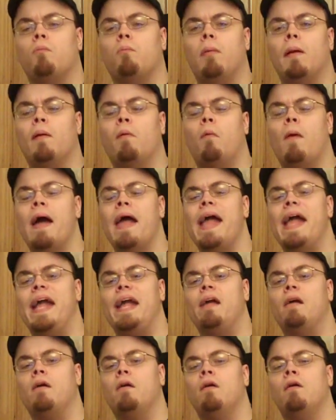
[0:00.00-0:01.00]
but a
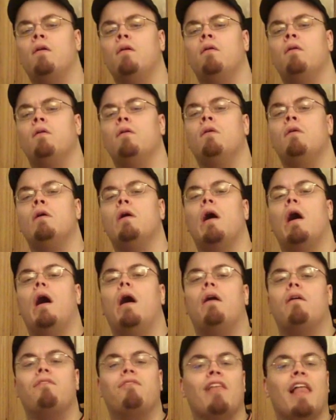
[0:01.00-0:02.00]
way
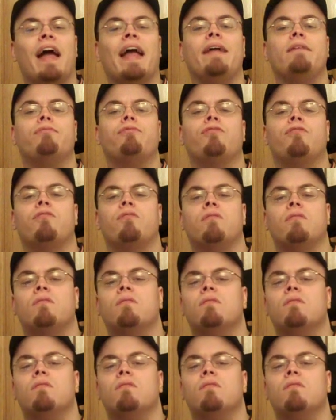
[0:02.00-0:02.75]
of life.